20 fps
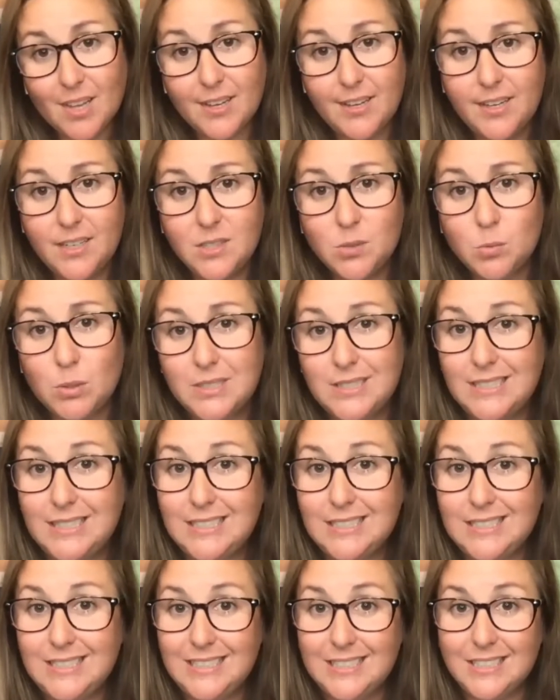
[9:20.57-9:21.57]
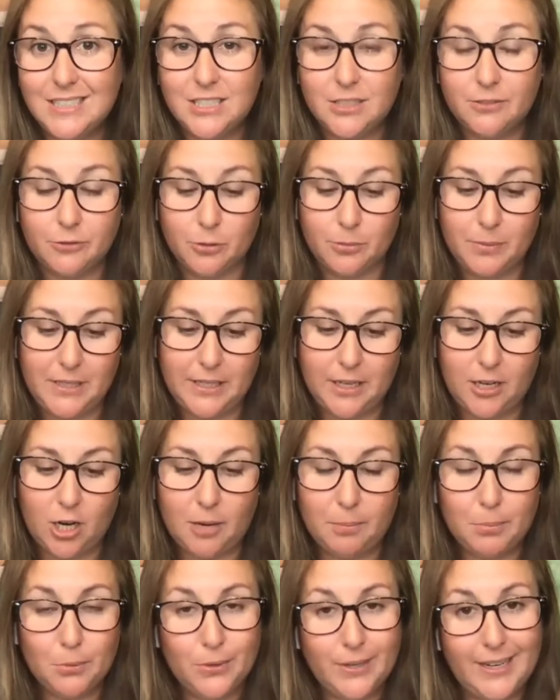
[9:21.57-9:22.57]
It is what's easiest for me to
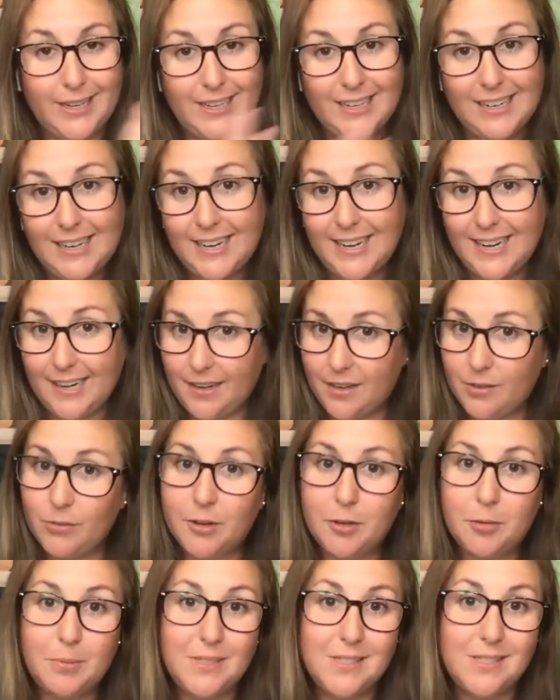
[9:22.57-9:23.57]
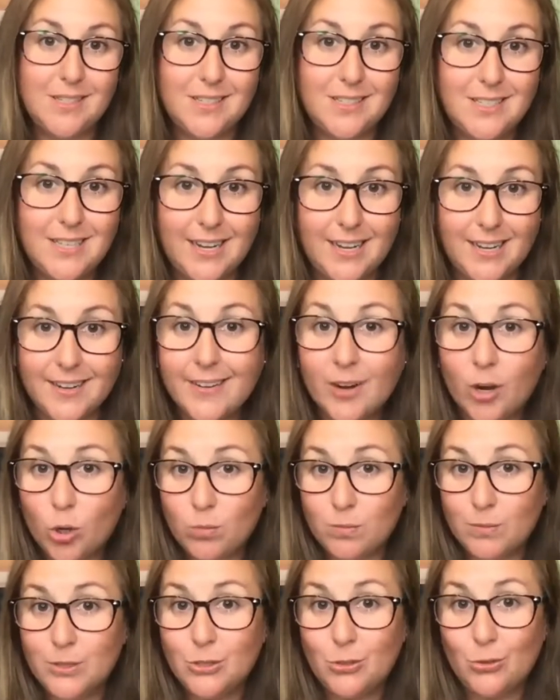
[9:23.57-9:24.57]
operate and run a business and
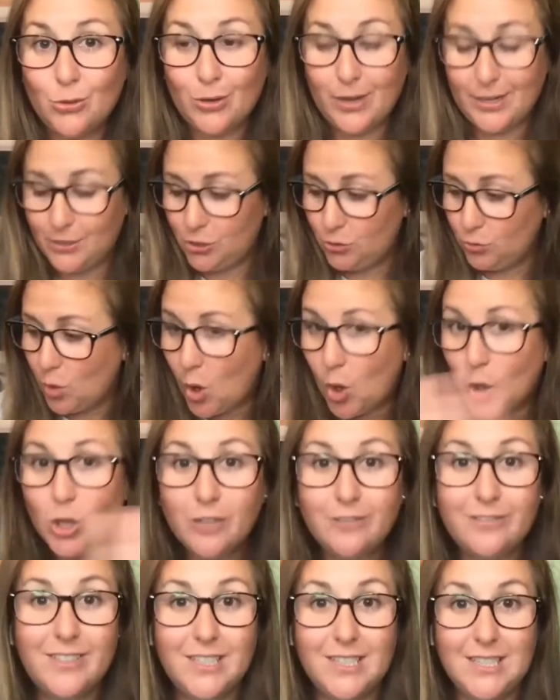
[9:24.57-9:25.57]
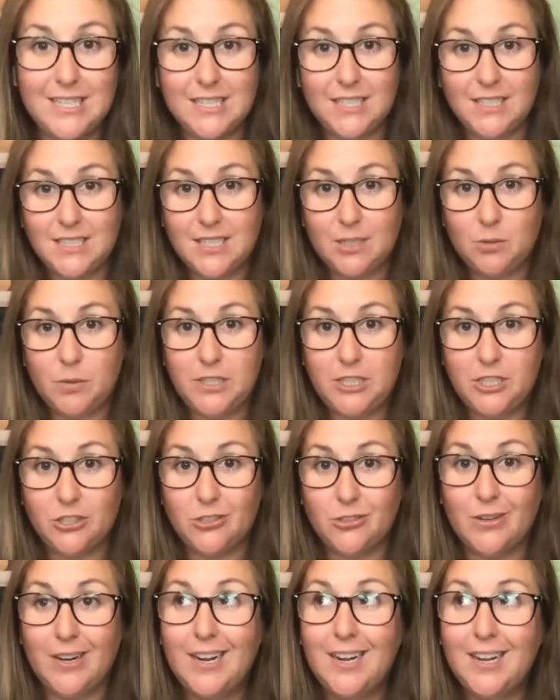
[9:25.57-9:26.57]
homeschool and do all of the things that we
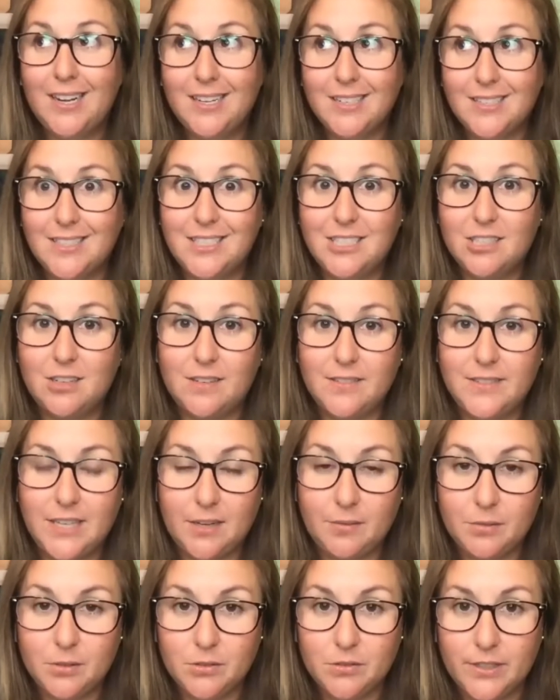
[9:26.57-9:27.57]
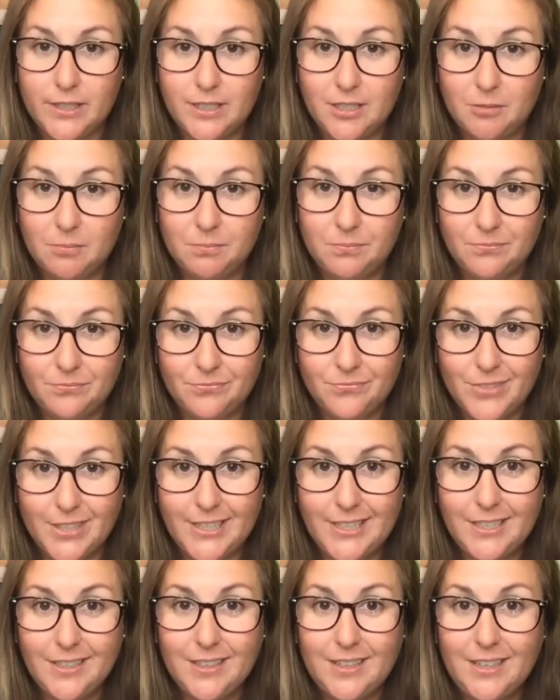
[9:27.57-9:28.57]
do and still have time for freedom,
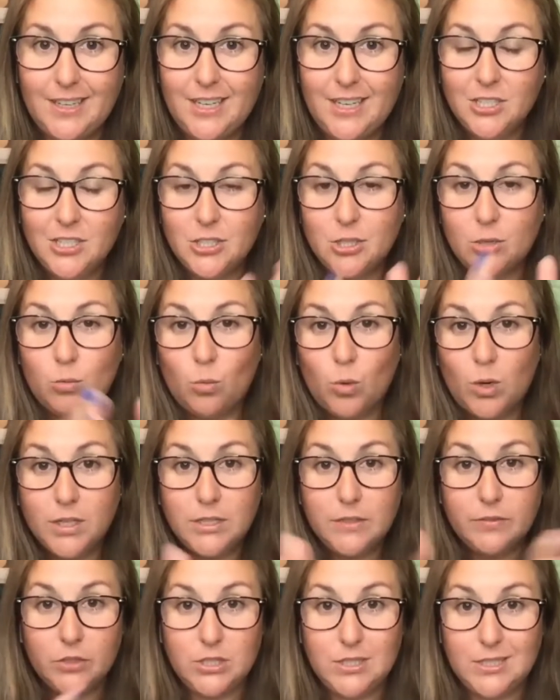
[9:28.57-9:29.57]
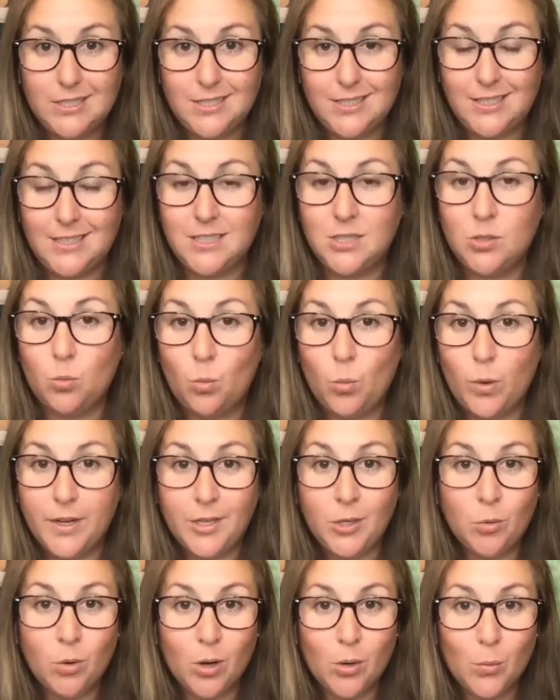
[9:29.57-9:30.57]
right? So wants versus needs.
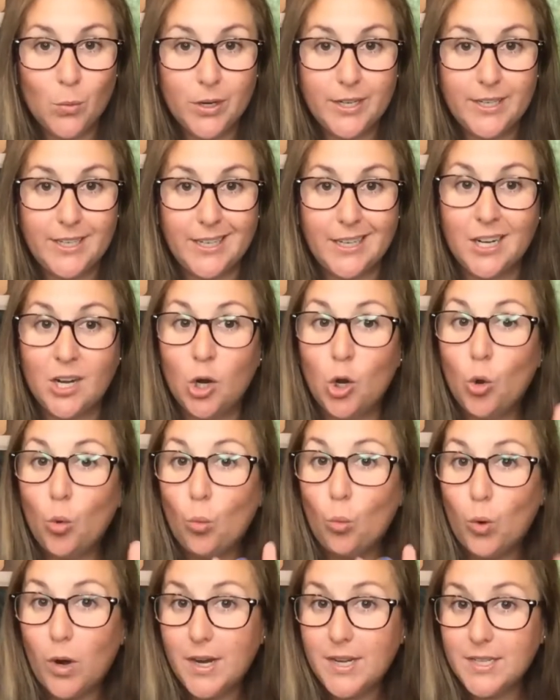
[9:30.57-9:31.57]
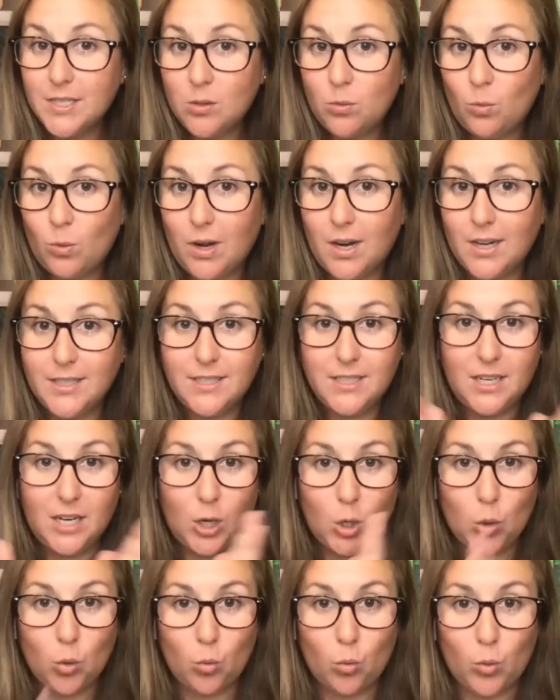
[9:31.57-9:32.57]
When you are working, what is a want?
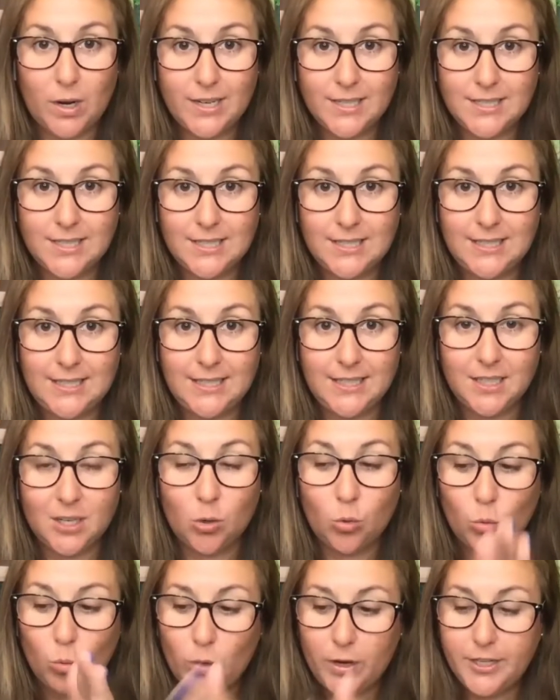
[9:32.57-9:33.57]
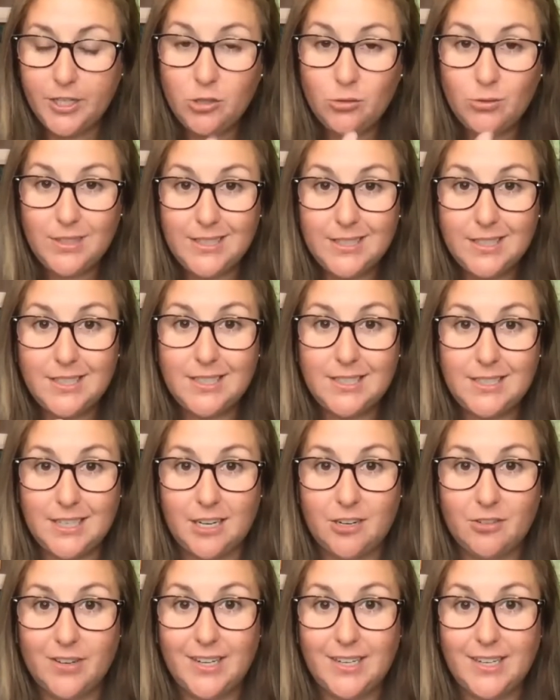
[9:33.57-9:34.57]
What is a need? What do you need to get
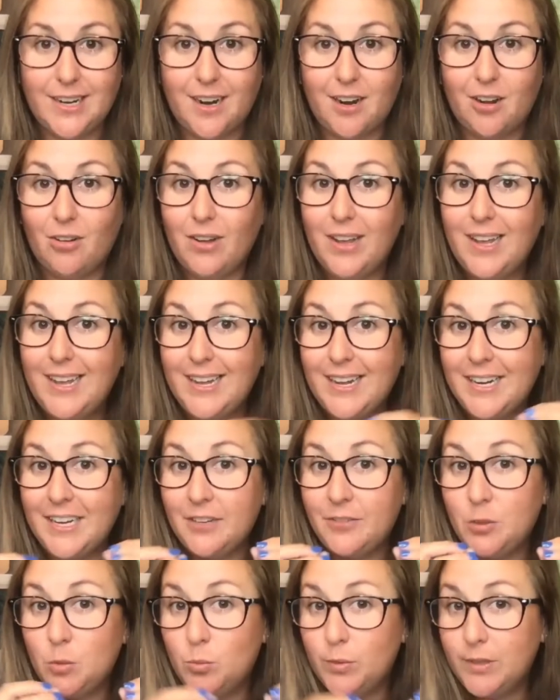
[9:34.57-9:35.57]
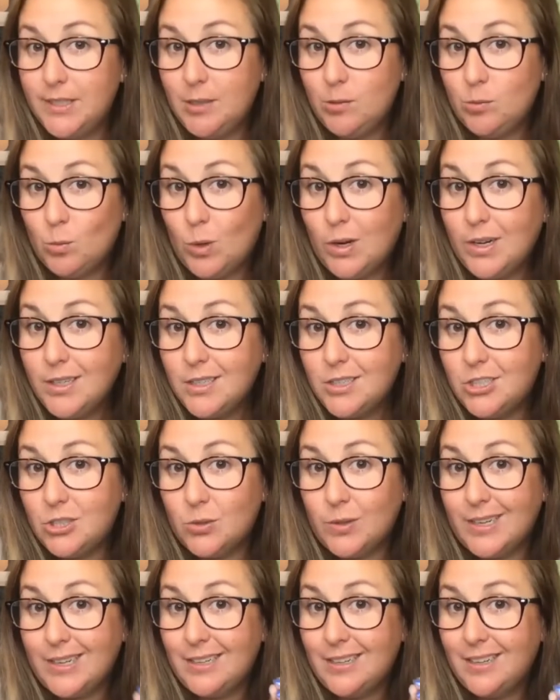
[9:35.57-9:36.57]
done right now? And if you really want to
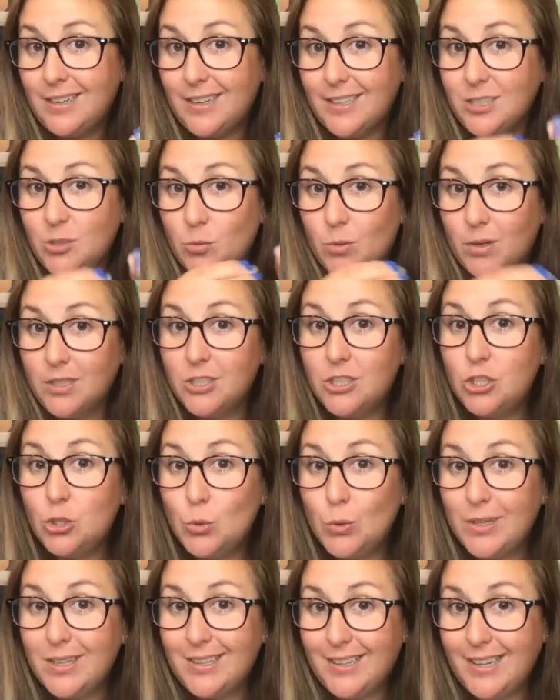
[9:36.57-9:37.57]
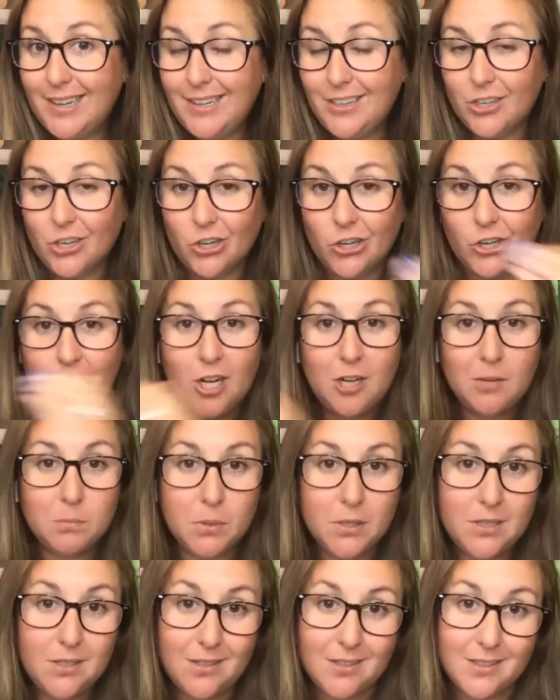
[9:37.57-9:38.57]
do it and you want to do it later,
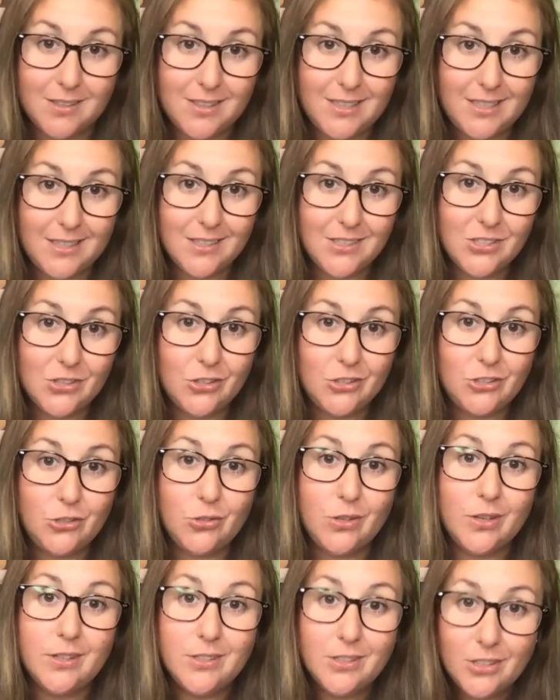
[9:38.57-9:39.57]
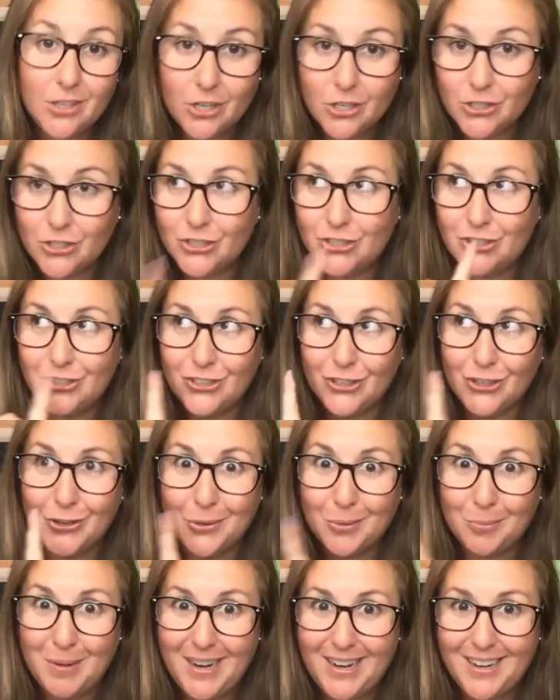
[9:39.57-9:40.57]
put it on a list so that you can
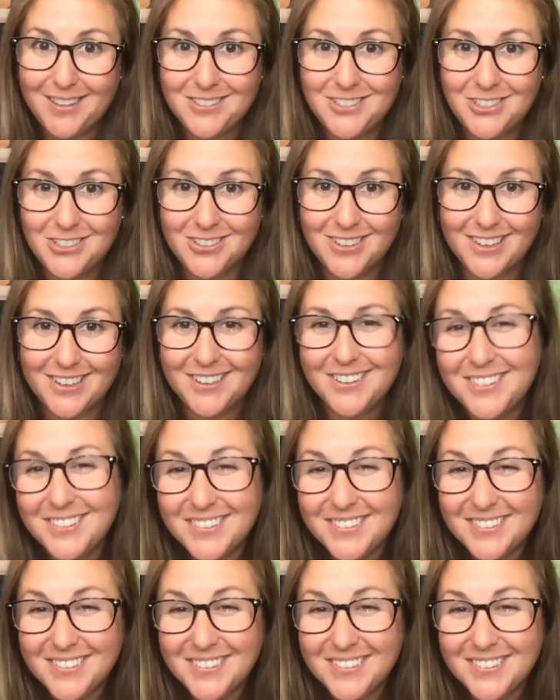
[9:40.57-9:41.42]
circle back to it.